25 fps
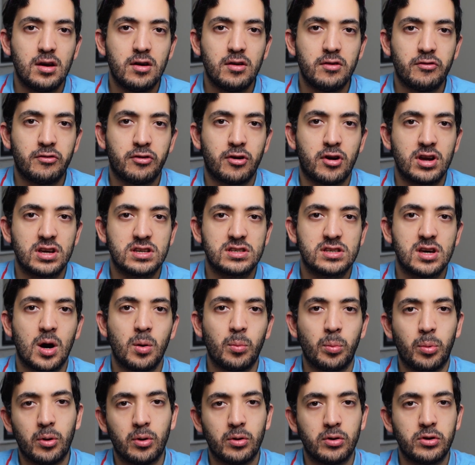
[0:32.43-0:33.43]
For
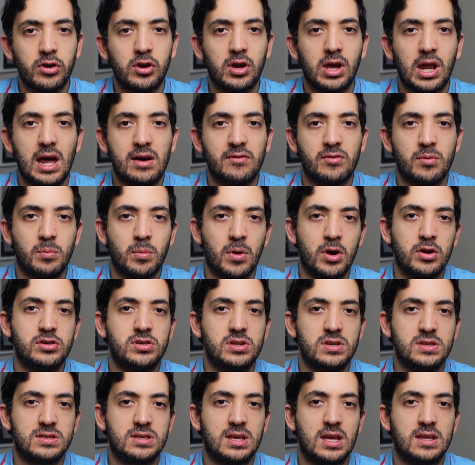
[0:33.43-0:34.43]
example, you can have a
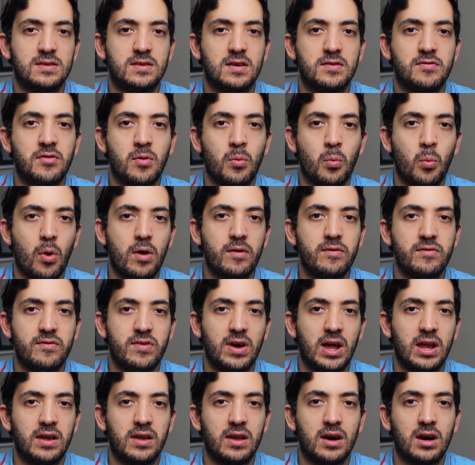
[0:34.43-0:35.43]
motion sensor from one
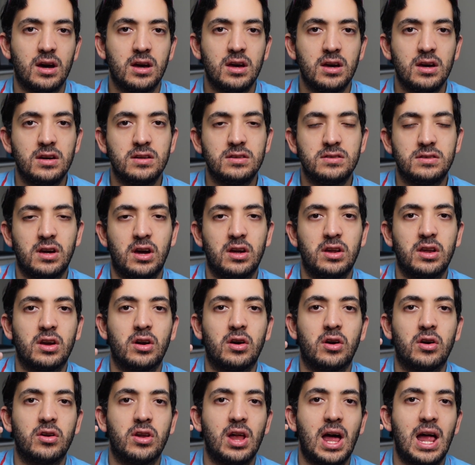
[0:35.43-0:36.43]
vendor turning
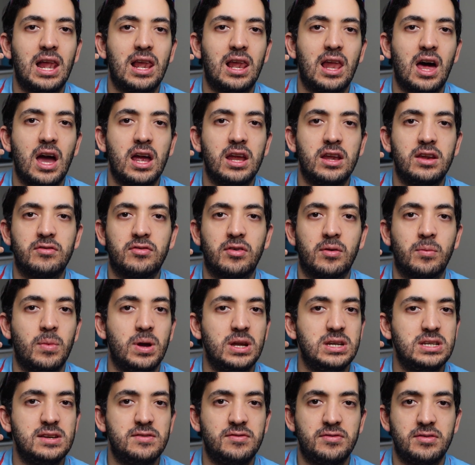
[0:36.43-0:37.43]
on a light from a
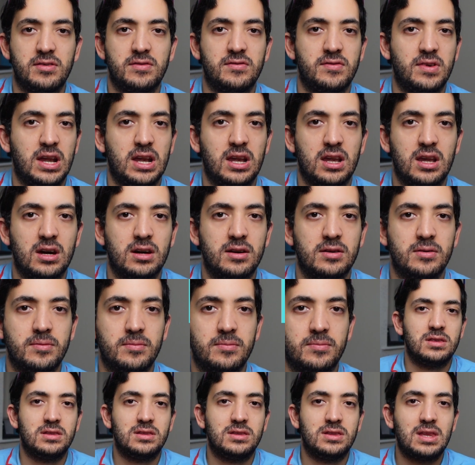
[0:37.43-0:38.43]
different vendor.
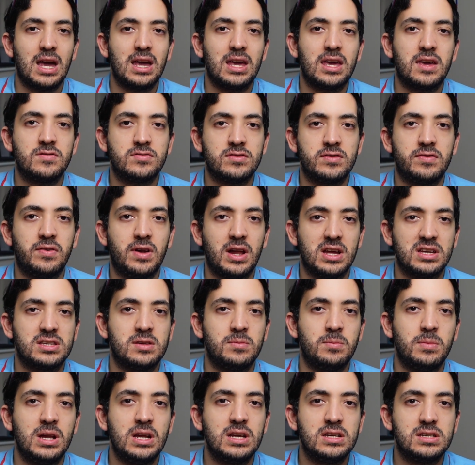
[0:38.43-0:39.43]
That gives you
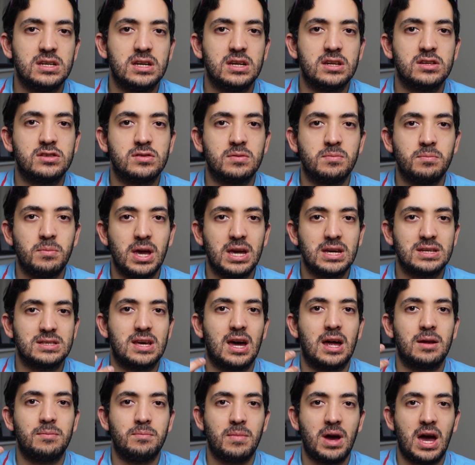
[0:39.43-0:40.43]
flexibility to mix
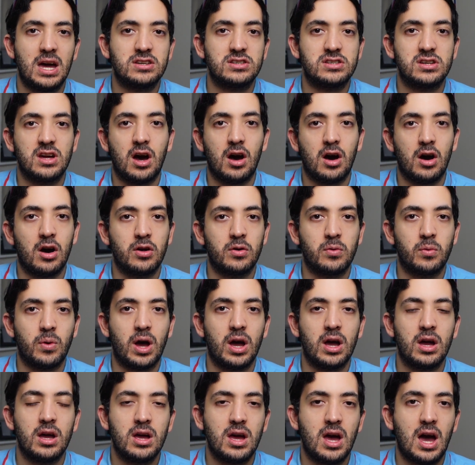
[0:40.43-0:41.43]
and match the
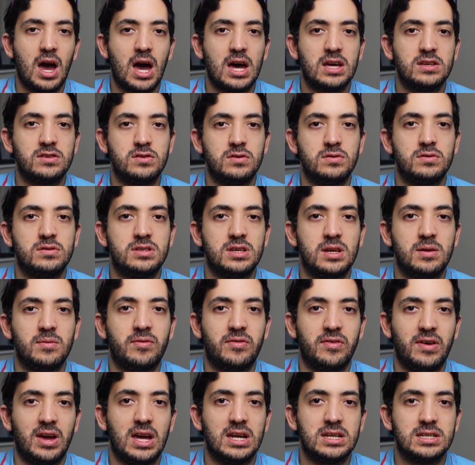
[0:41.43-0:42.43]
hardware as you see
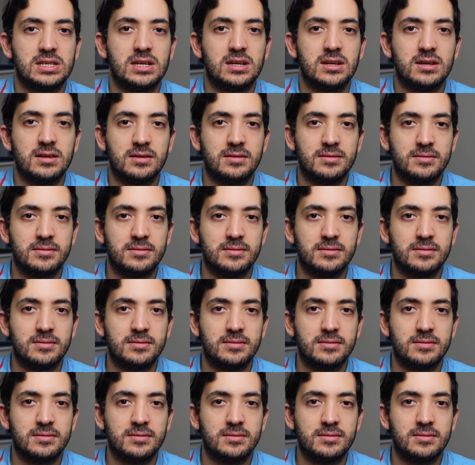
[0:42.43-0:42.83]
fit.